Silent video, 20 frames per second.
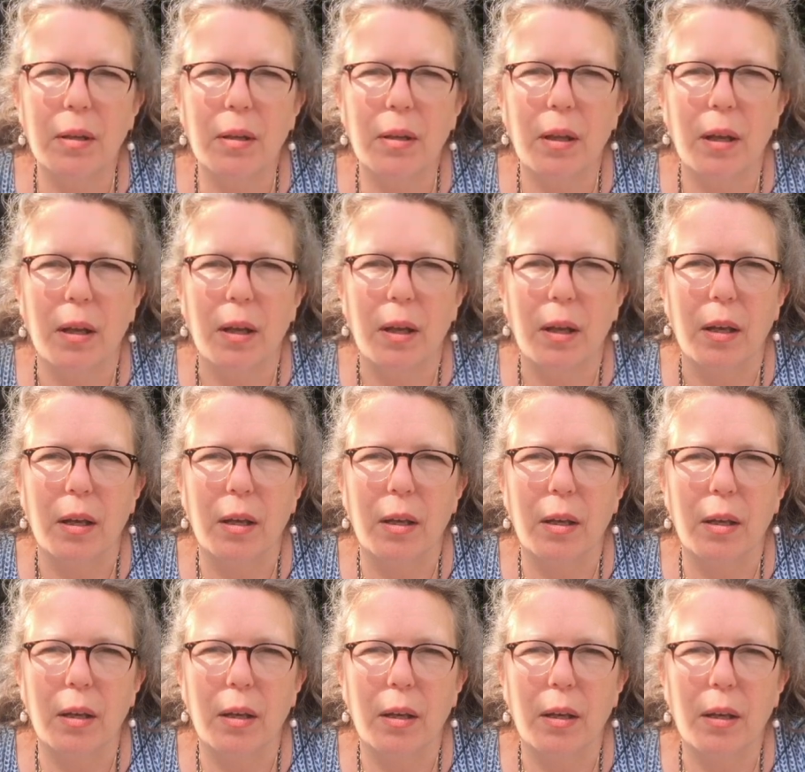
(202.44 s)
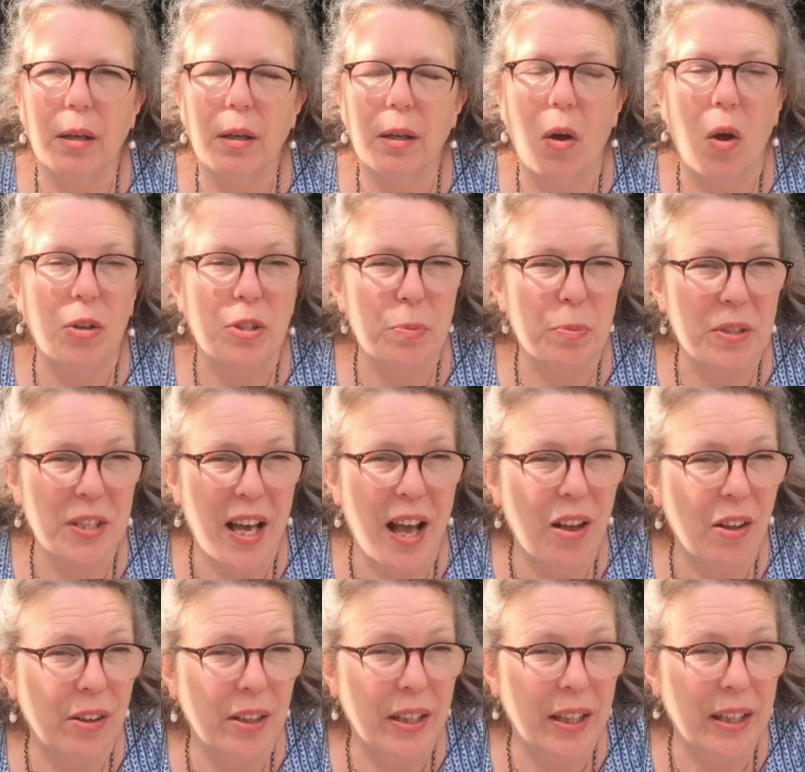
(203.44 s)

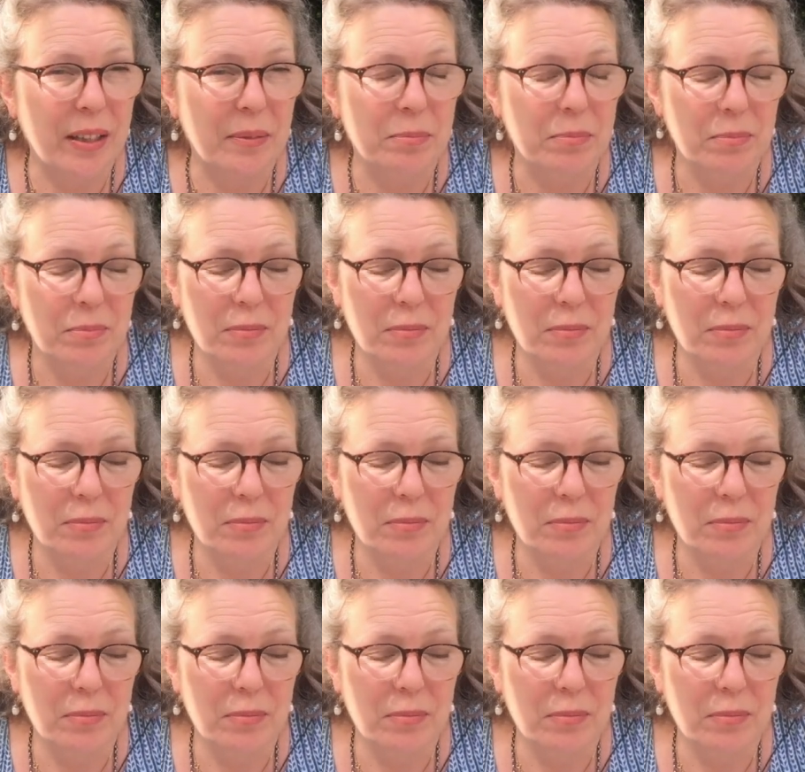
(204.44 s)
hospitality.